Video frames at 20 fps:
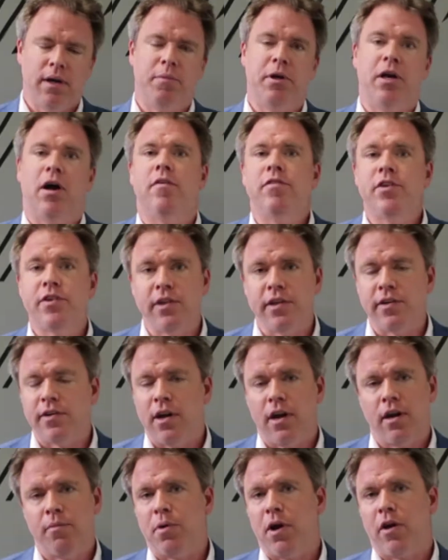I mean, obviously it's
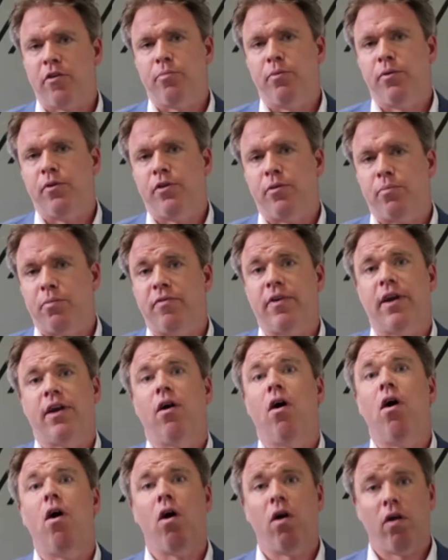not possible to prevent
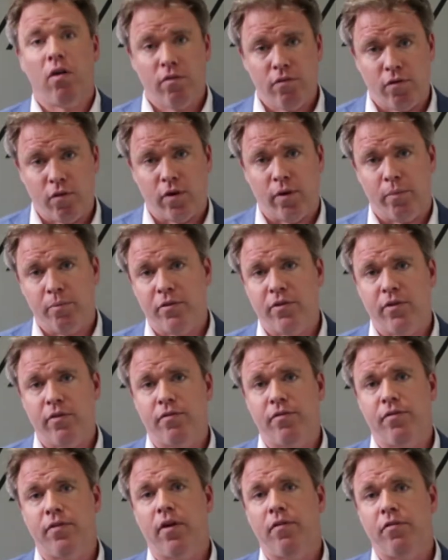all forms
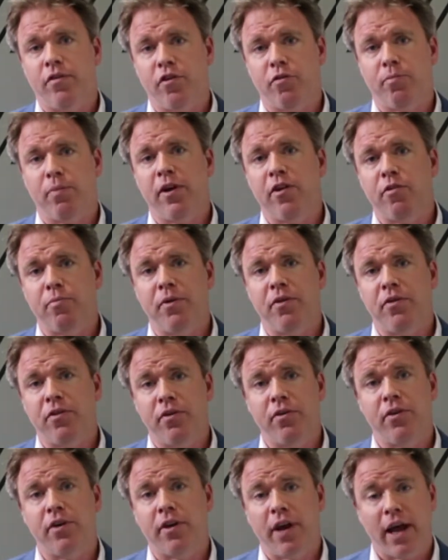of displacement
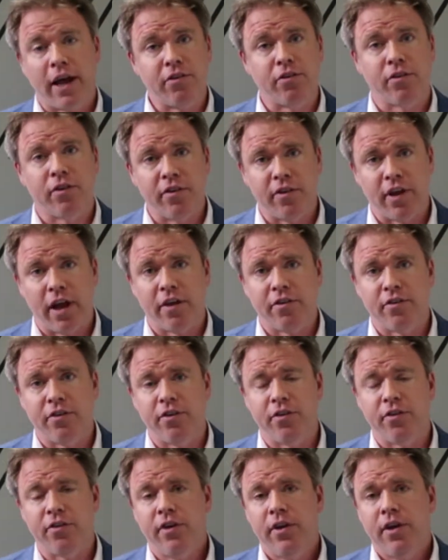due to natural
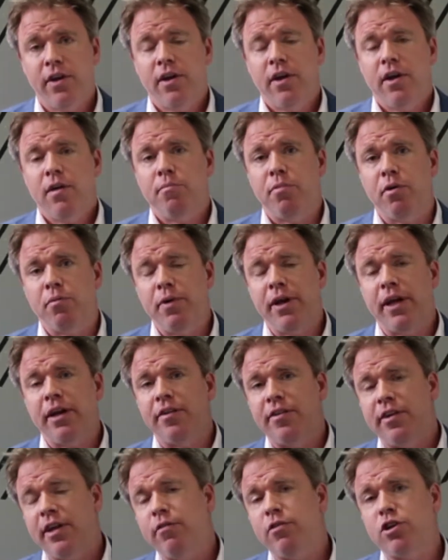disasters, but we can
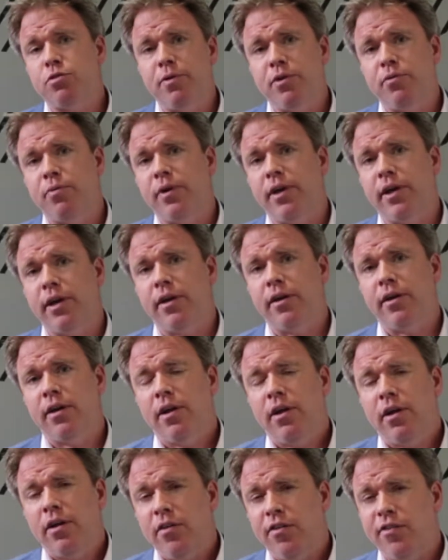distinguish between
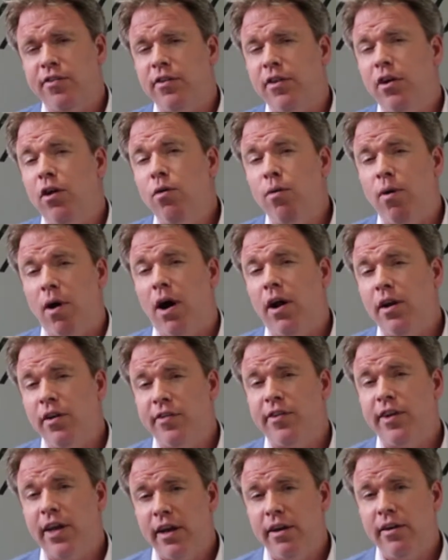slow
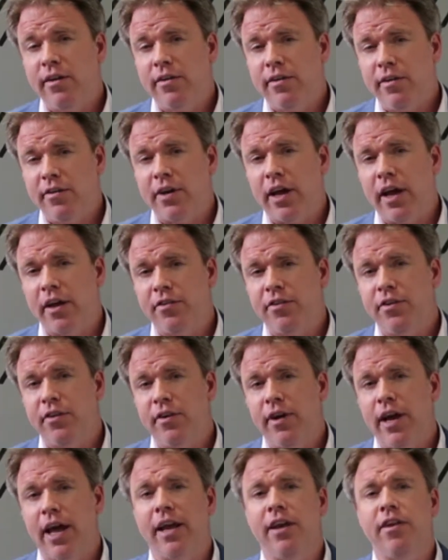onset
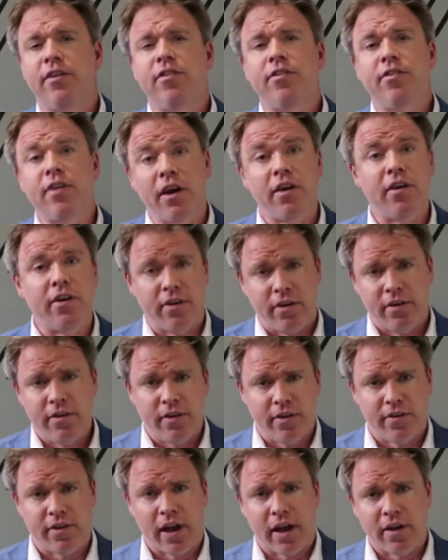disaster and sudden
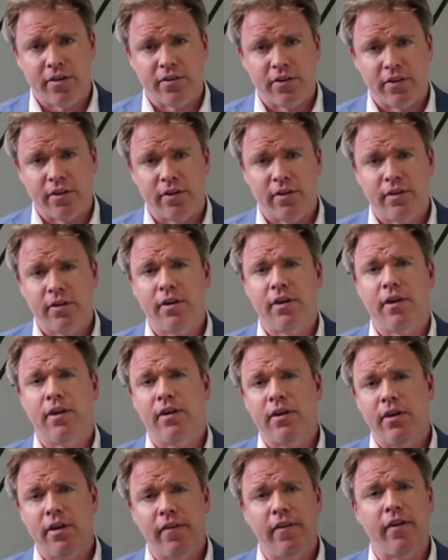disaster.
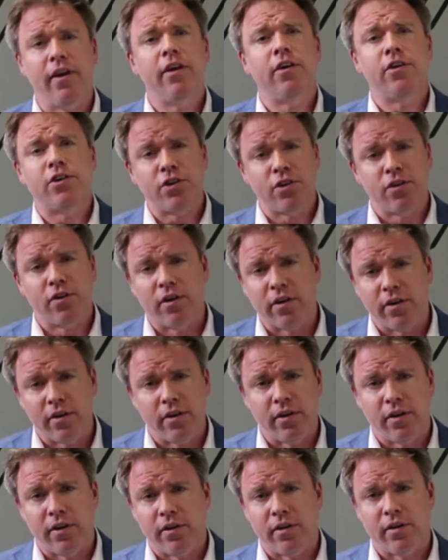In the literature
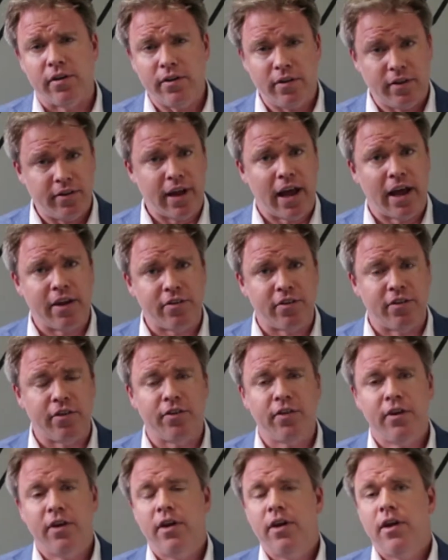on
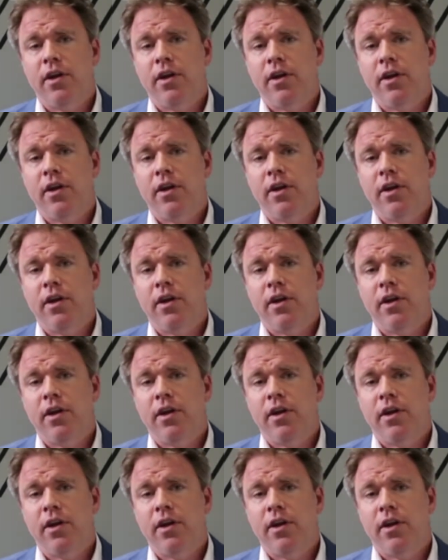disasters,